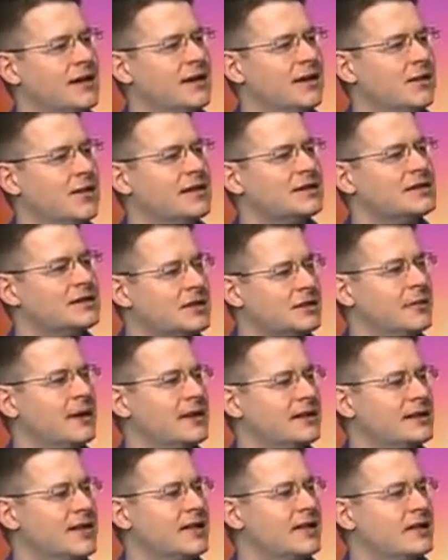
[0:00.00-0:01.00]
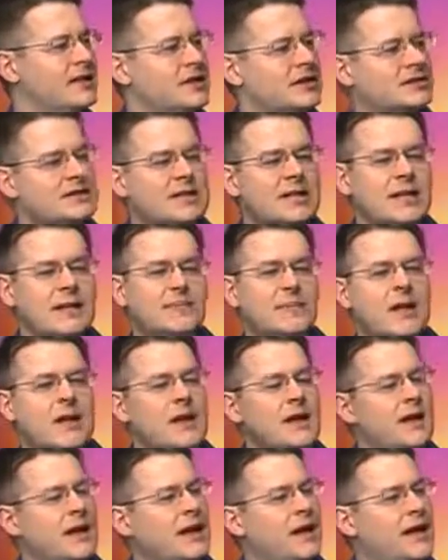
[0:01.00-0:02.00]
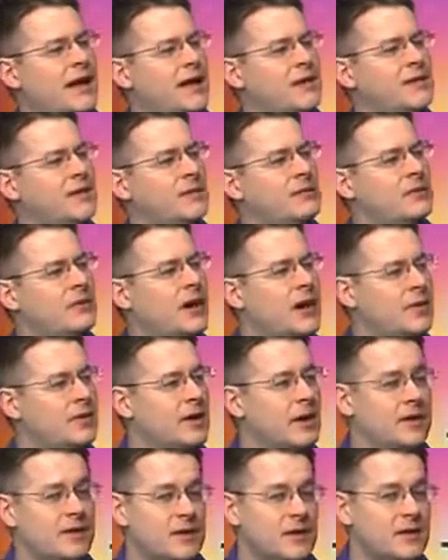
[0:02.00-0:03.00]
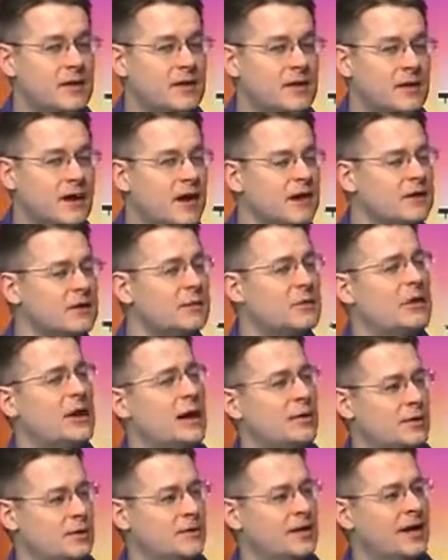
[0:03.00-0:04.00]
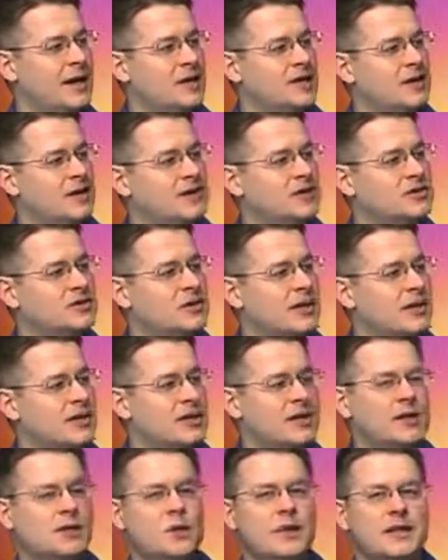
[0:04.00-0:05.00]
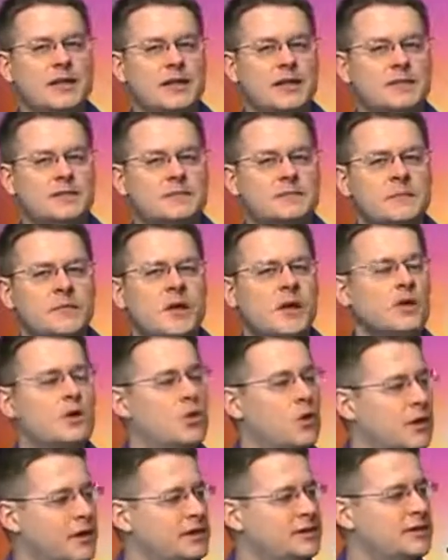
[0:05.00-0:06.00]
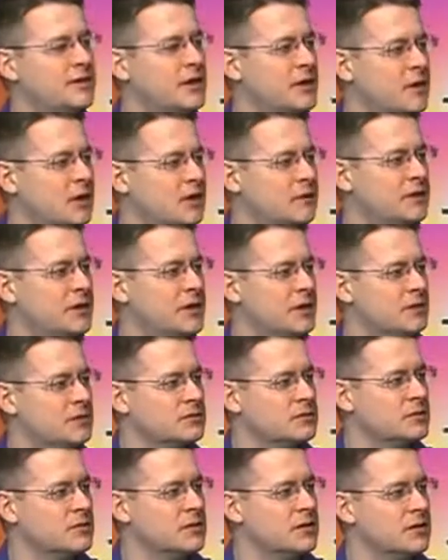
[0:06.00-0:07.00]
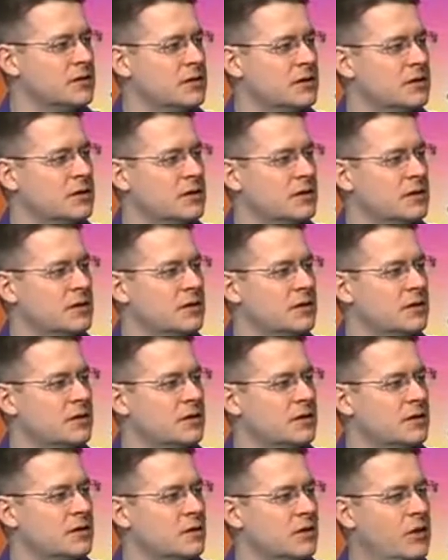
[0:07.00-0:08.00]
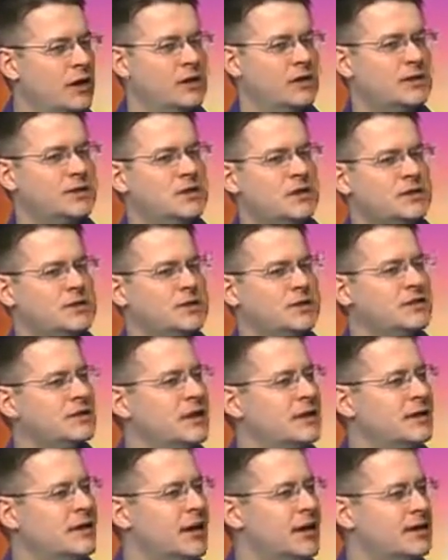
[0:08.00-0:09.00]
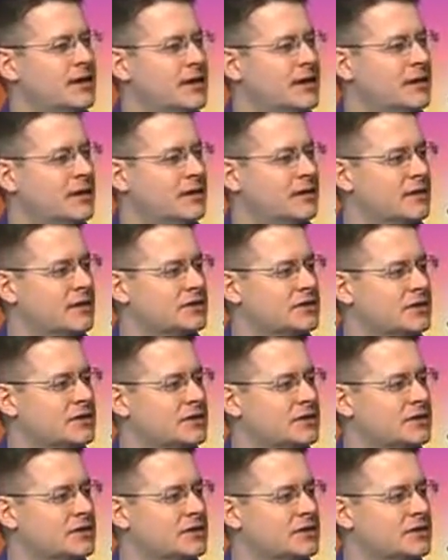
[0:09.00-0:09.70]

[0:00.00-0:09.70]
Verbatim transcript: right, yeah, while still yeah. maintaining their Islam. Right. And the, prob uh, the, the other problem that I think they're trying to deal with is, according to the old view, where did Christians get the idea that